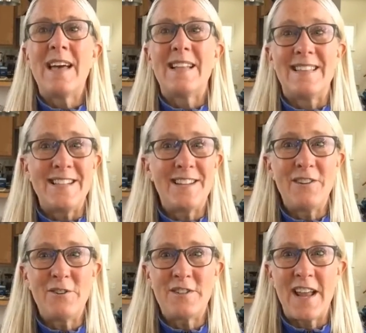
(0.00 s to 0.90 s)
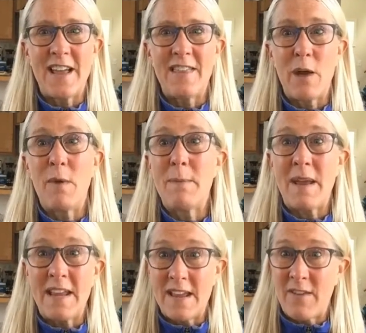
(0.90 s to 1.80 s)
Let's understand that we've
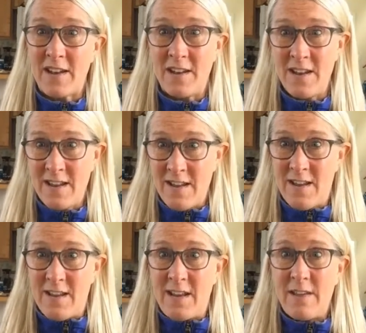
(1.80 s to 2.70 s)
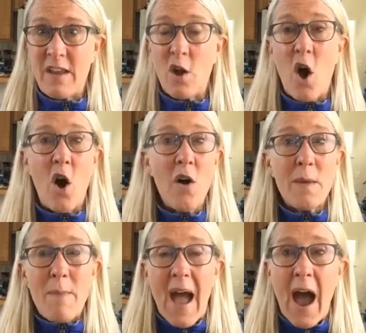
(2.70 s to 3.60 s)
been giving all
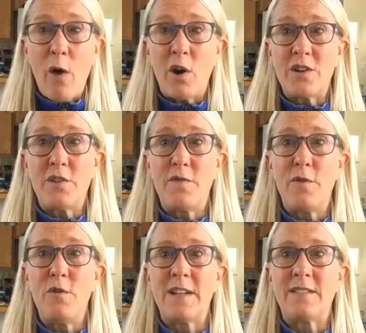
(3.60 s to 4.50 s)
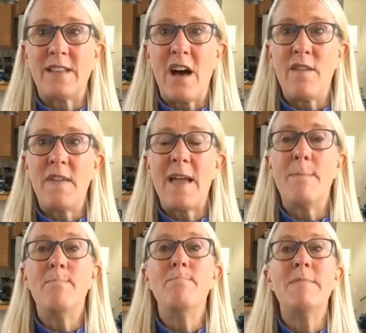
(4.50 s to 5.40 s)
the power to food itself
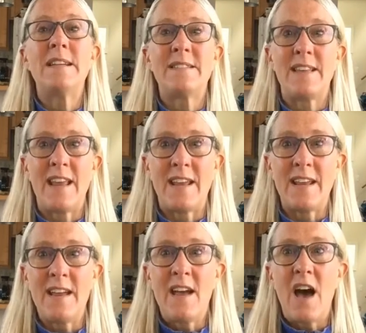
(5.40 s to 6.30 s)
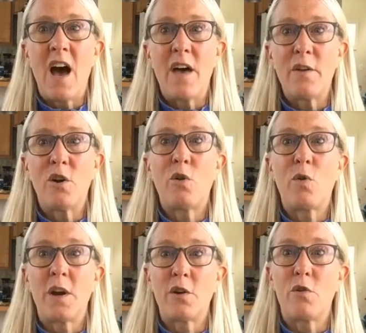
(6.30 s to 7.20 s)
and missing other
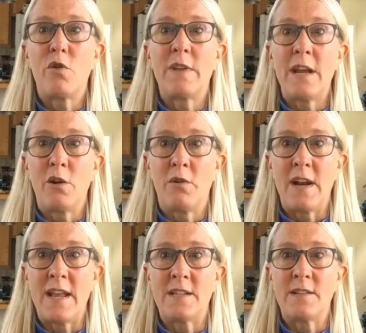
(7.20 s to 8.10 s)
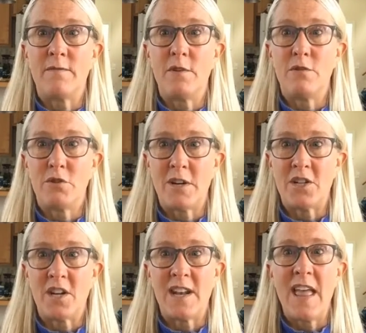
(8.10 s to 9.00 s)
critical ingredients of nutrition